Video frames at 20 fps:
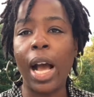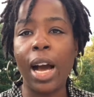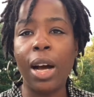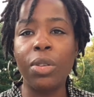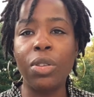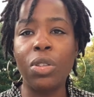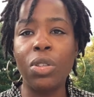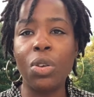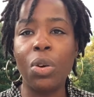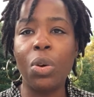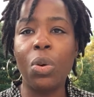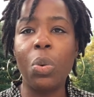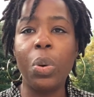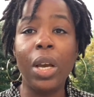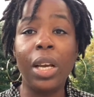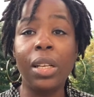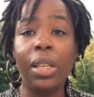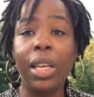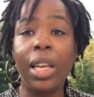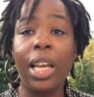out so
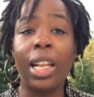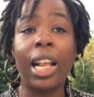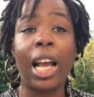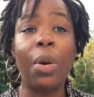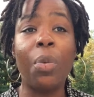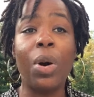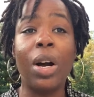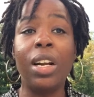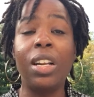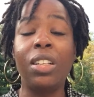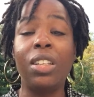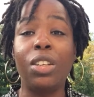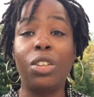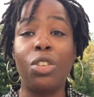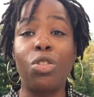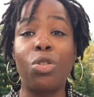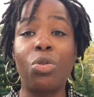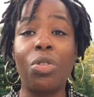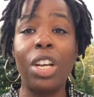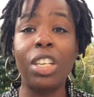quickly and I wanted to
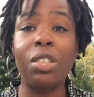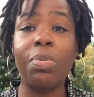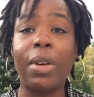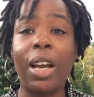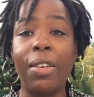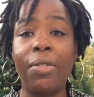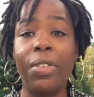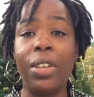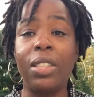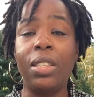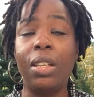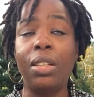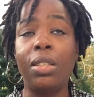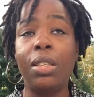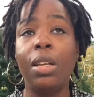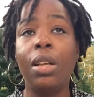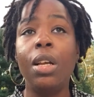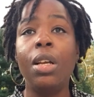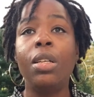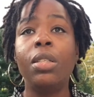stretch my
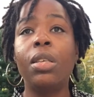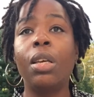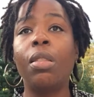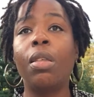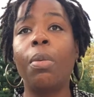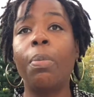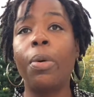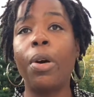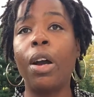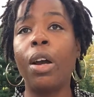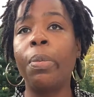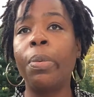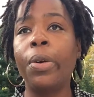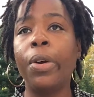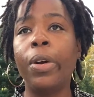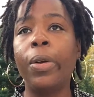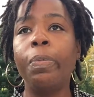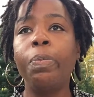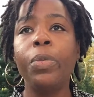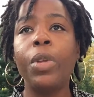visits to the
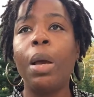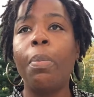barber,